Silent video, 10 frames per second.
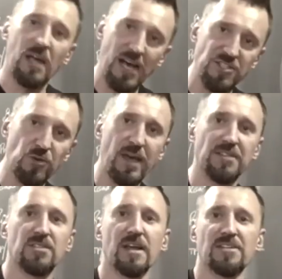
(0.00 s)
As you get
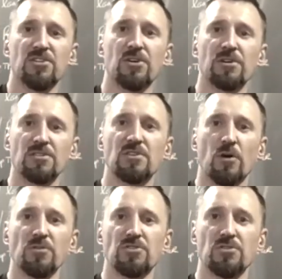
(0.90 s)
into that turn, it's
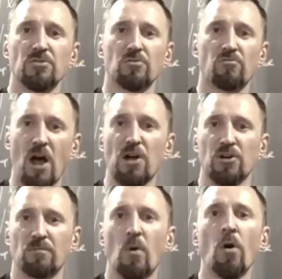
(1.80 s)
going to
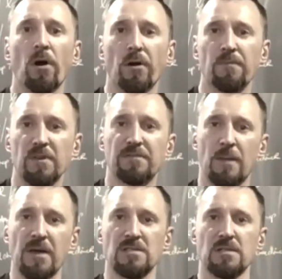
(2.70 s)
rocker more, if
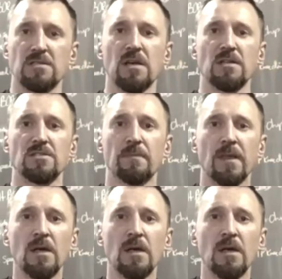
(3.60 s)
that makes any sense.